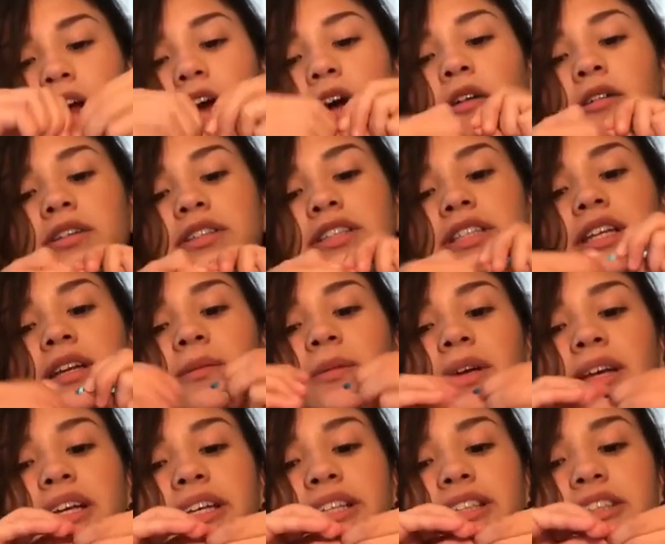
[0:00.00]
Oh, it's gonna
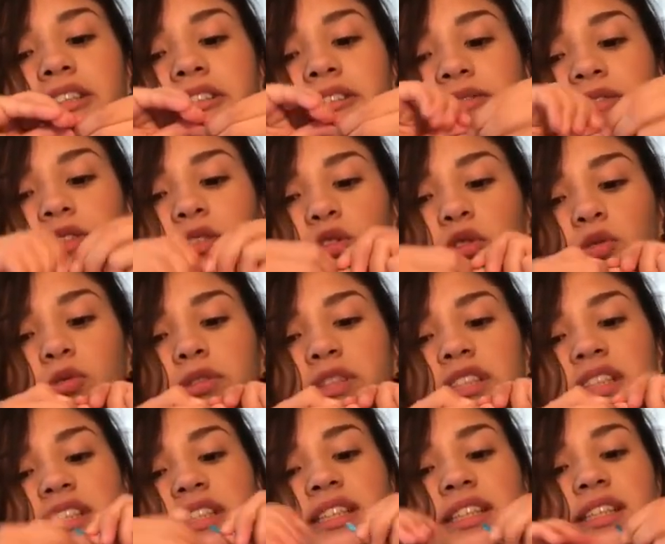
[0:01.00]
be easier if you
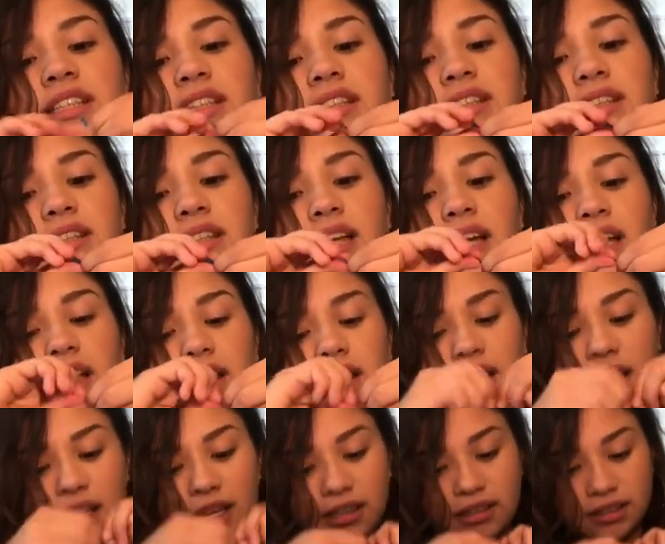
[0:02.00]
twist it at the
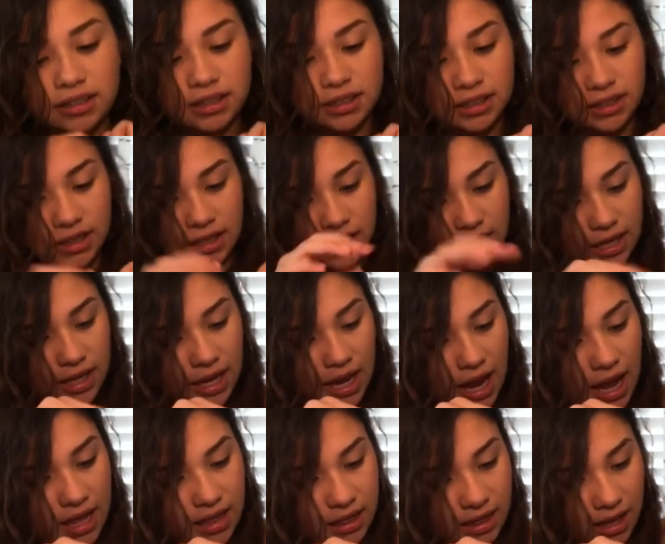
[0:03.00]
end
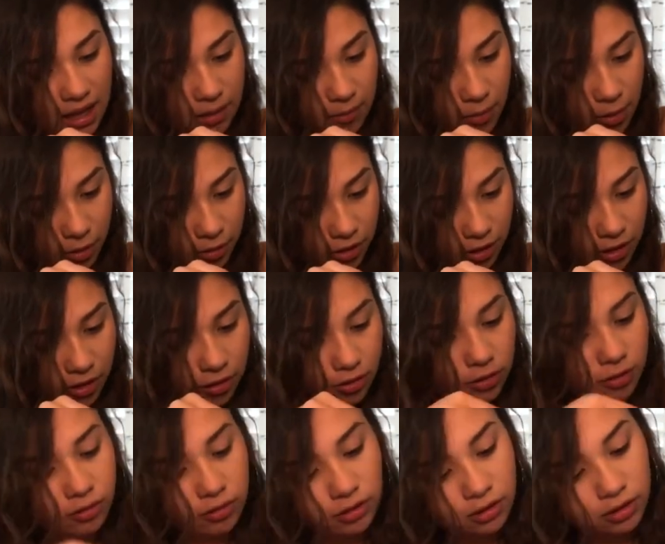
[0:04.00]
and then poke it
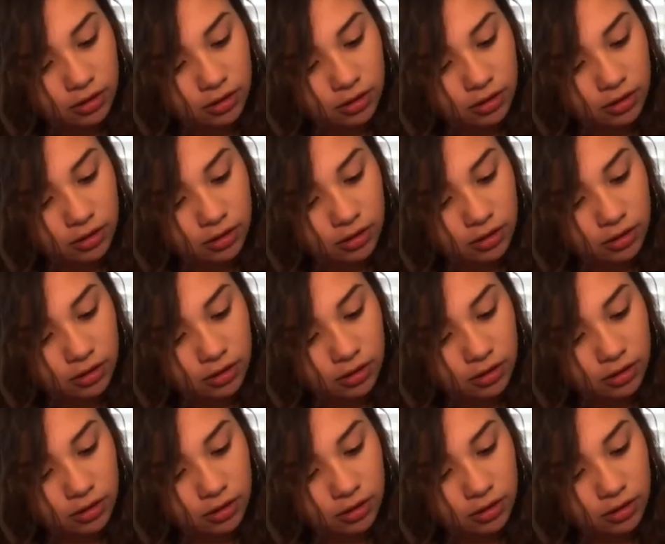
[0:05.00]
through.